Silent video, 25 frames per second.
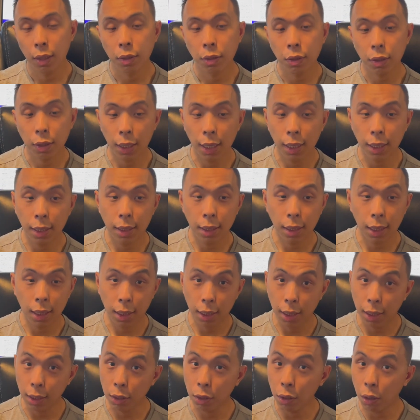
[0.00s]
So that,
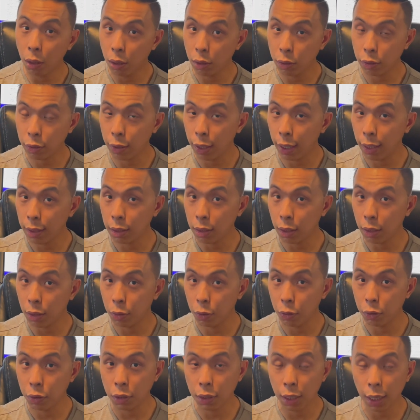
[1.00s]
and then you also had to
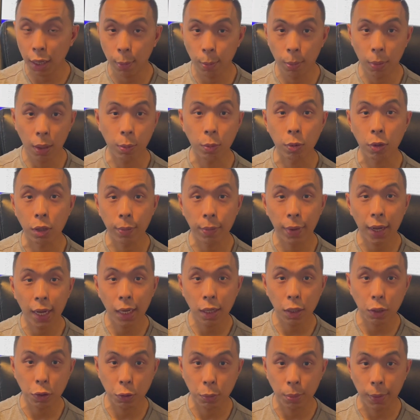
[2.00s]
understand memory
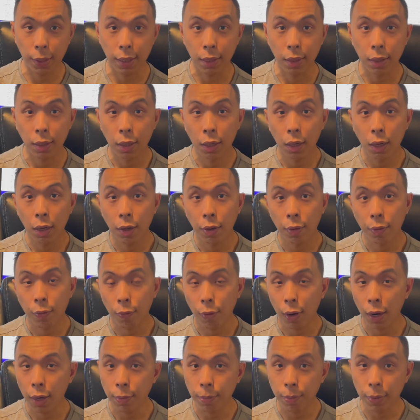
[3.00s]
management,
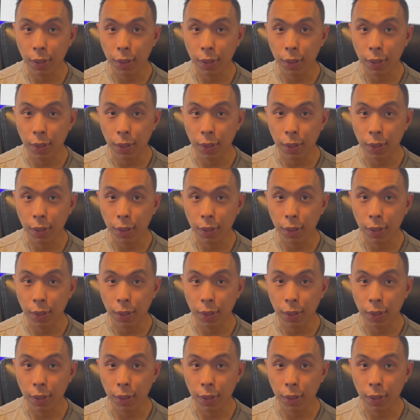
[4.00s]
right?